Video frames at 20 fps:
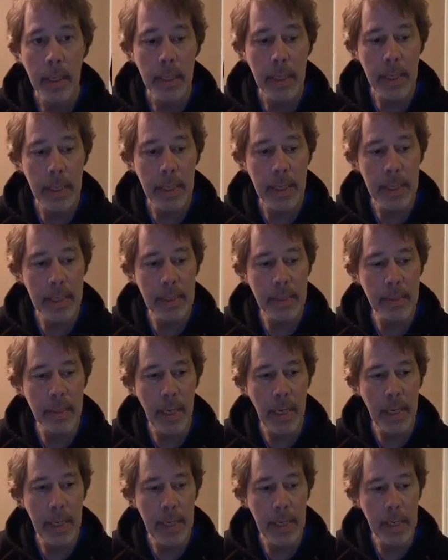It is
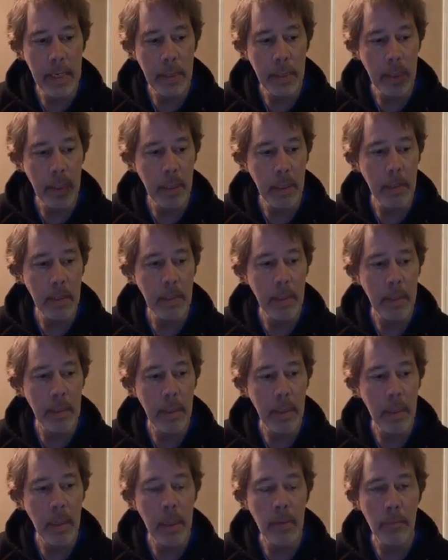a
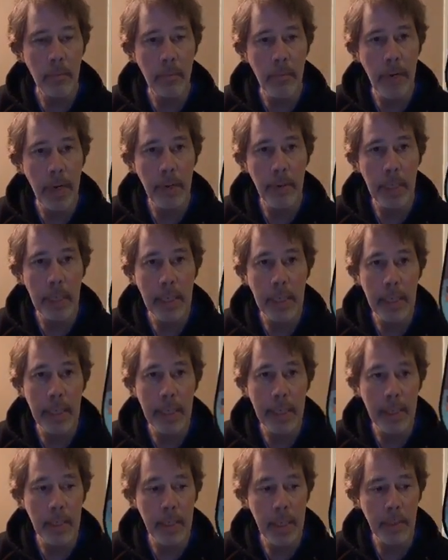very
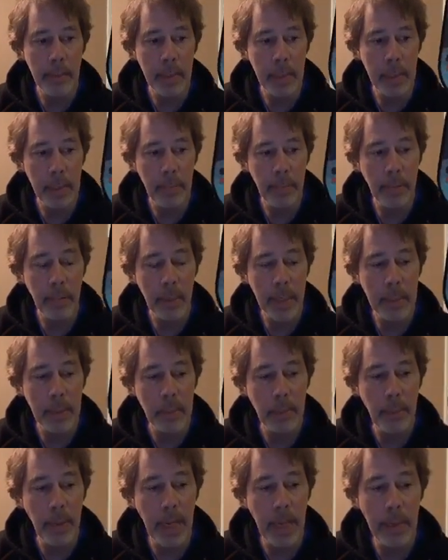economically
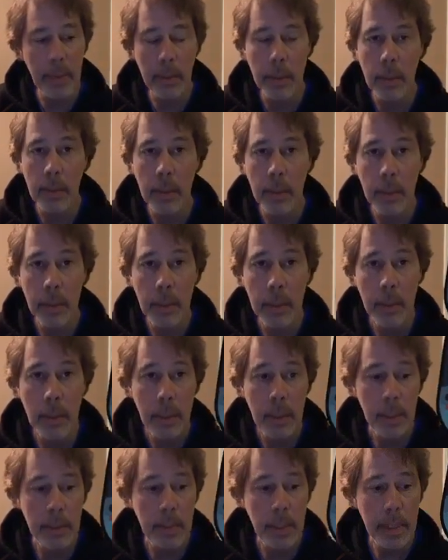priced paddle,
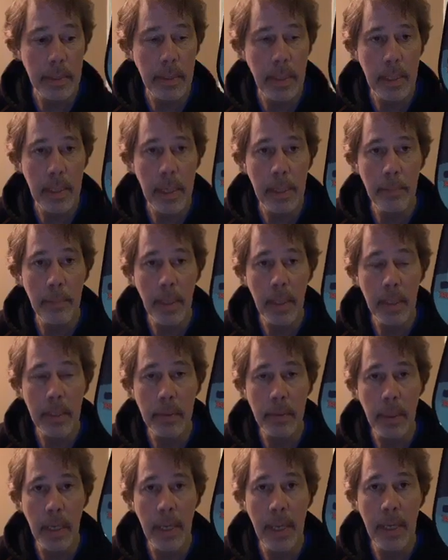69
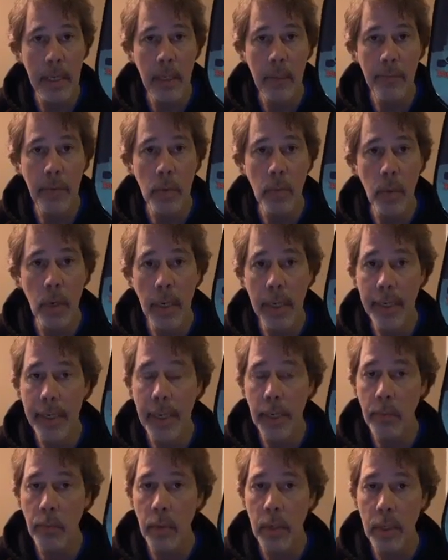bucks. And if you want to
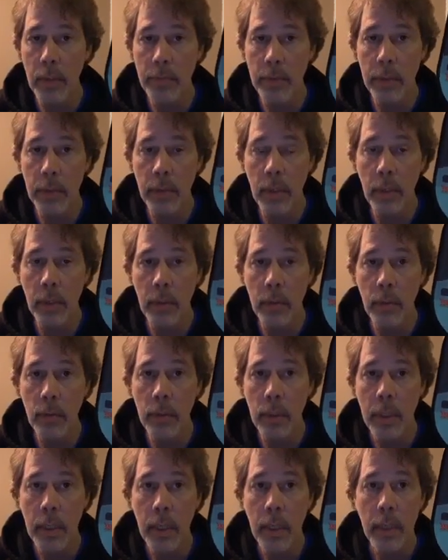get one of your
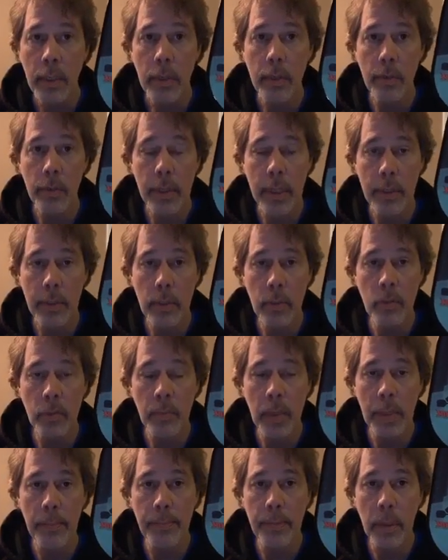own, you can use
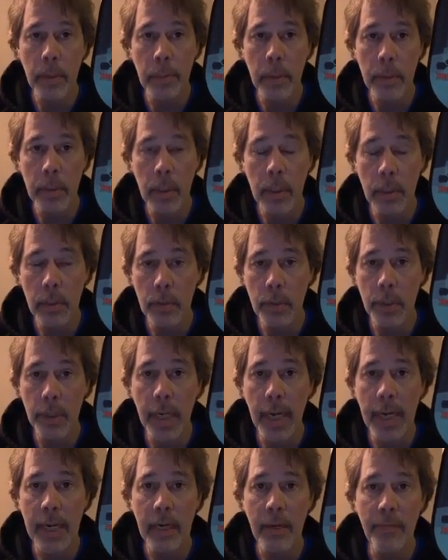my promo code
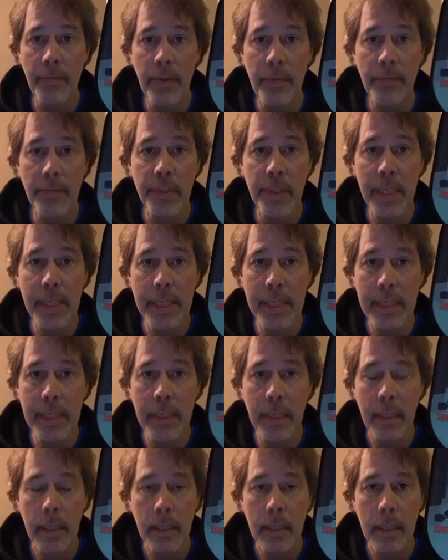
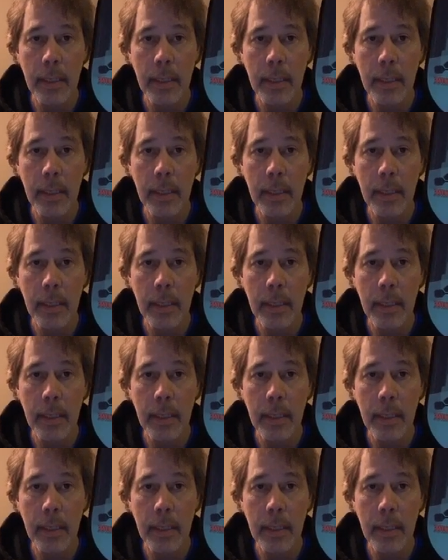JACK15.